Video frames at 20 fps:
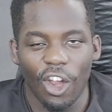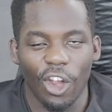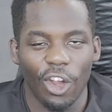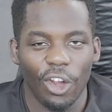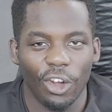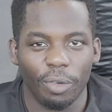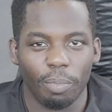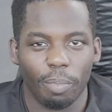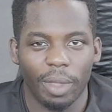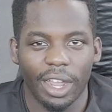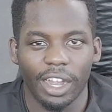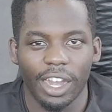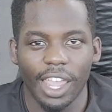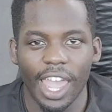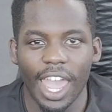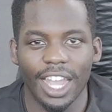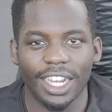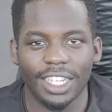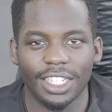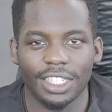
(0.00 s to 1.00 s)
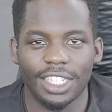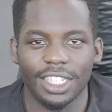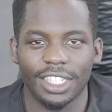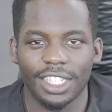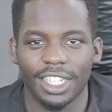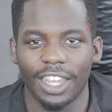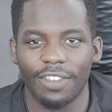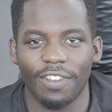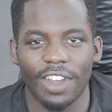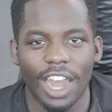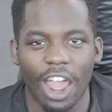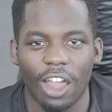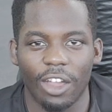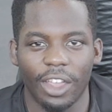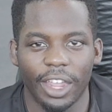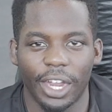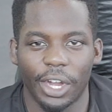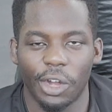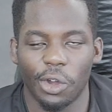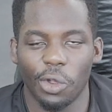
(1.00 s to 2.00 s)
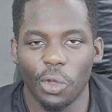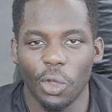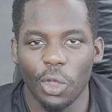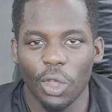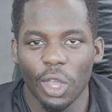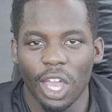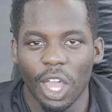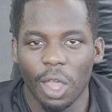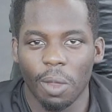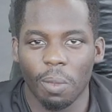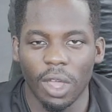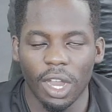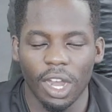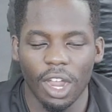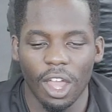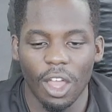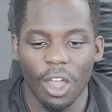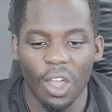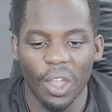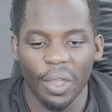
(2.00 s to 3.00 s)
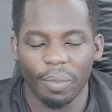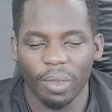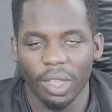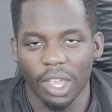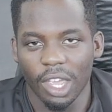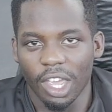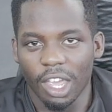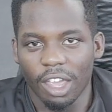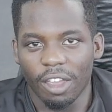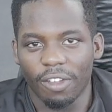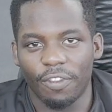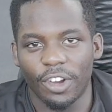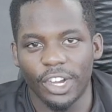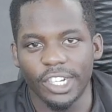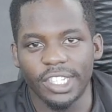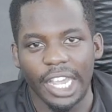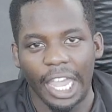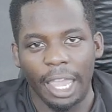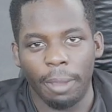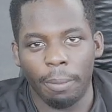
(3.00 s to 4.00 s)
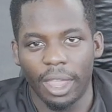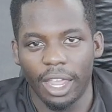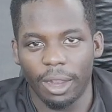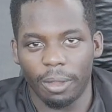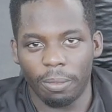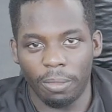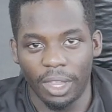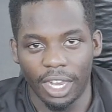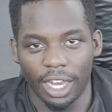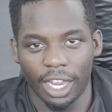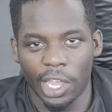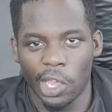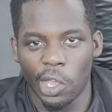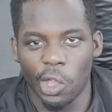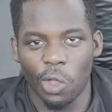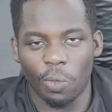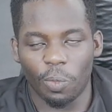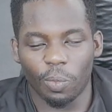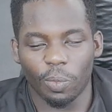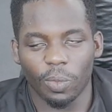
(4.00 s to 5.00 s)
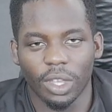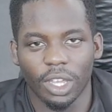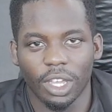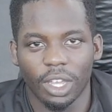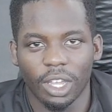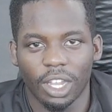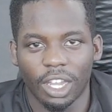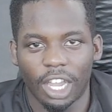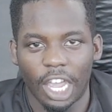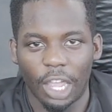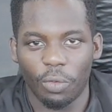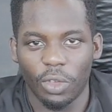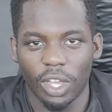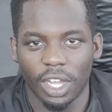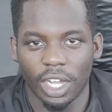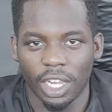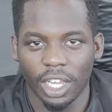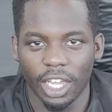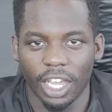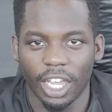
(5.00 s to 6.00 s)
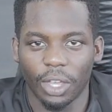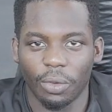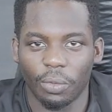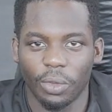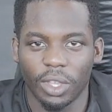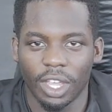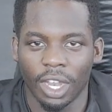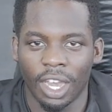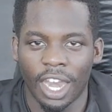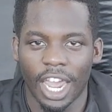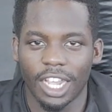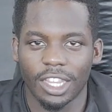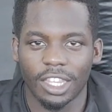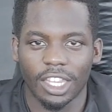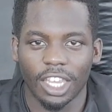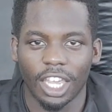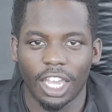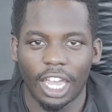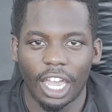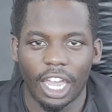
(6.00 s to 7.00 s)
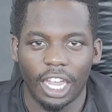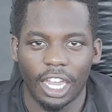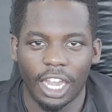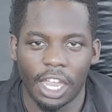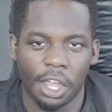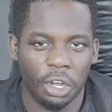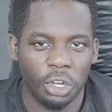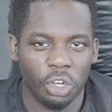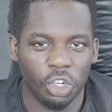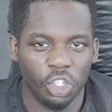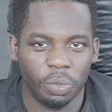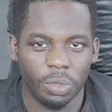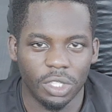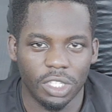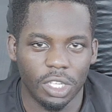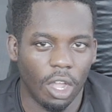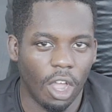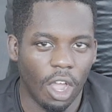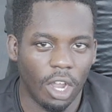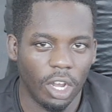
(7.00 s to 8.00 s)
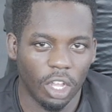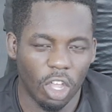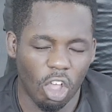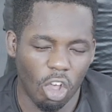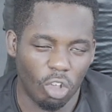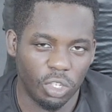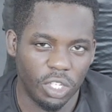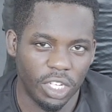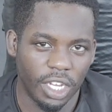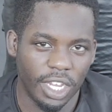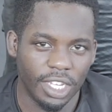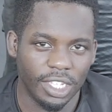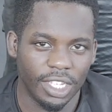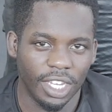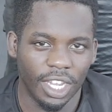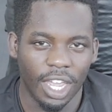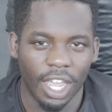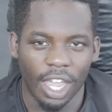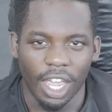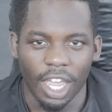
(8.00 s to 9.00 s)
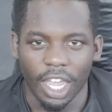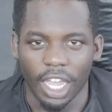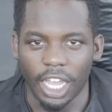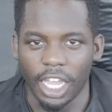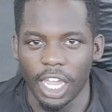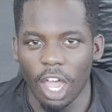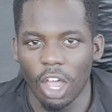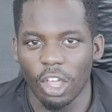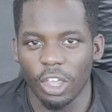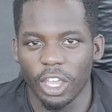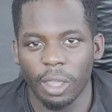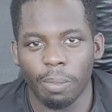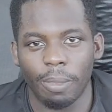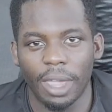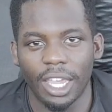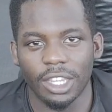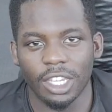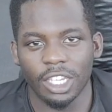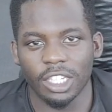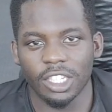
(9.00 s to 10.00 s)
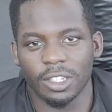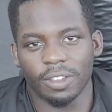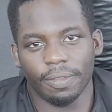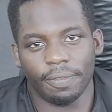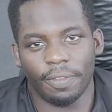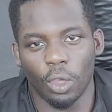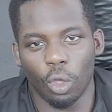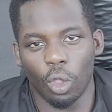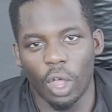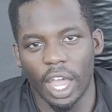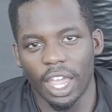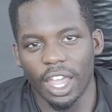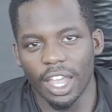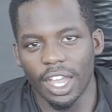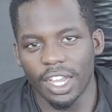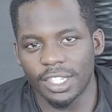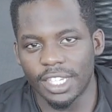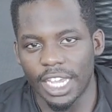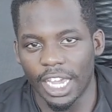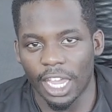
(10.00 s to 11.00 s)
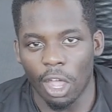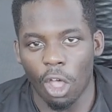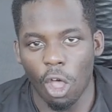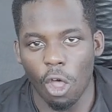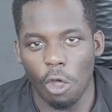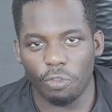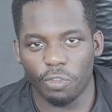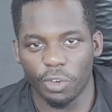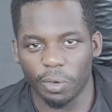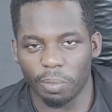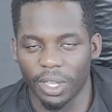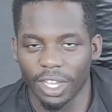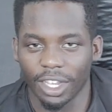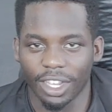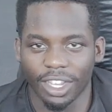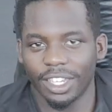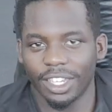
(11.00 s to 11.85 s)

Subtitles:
or better yet, just living out here. But first day meeting him, like we clicked, we connected. He introduced me to all the coaches. He made this feel like a second home for me.